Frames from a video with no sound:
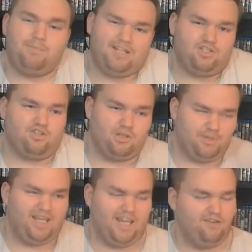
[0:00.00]
picture's going to
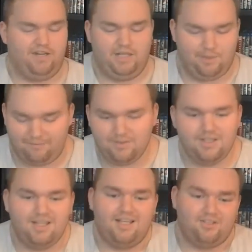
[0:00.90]
be here anyway.
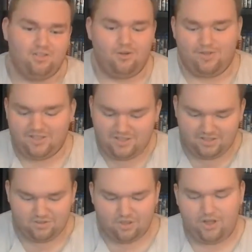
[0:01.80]
So let's
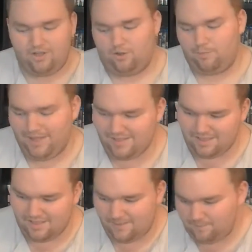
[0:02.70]
get started off.
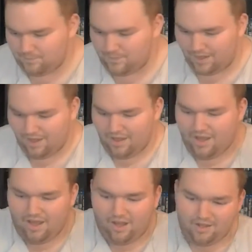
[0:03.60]
Basically,
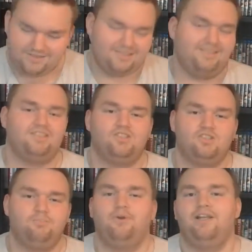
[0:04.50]
this isn't a
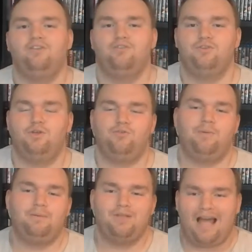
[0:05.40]
spoiler review for
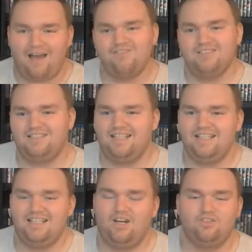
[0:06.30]
people that haven't
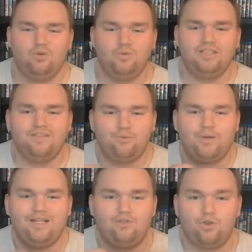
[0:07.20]
seen it. I don't want to give
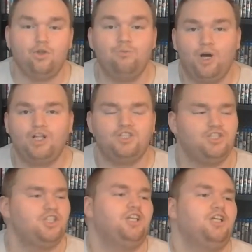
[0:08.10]
away too
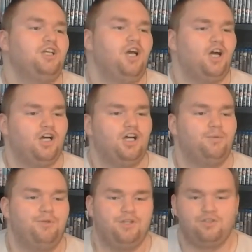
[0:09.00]
much
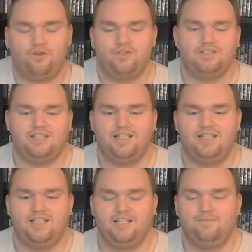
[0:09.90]
because
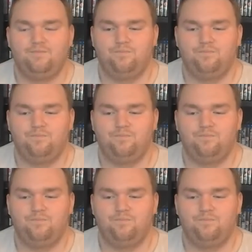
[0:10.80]
obviously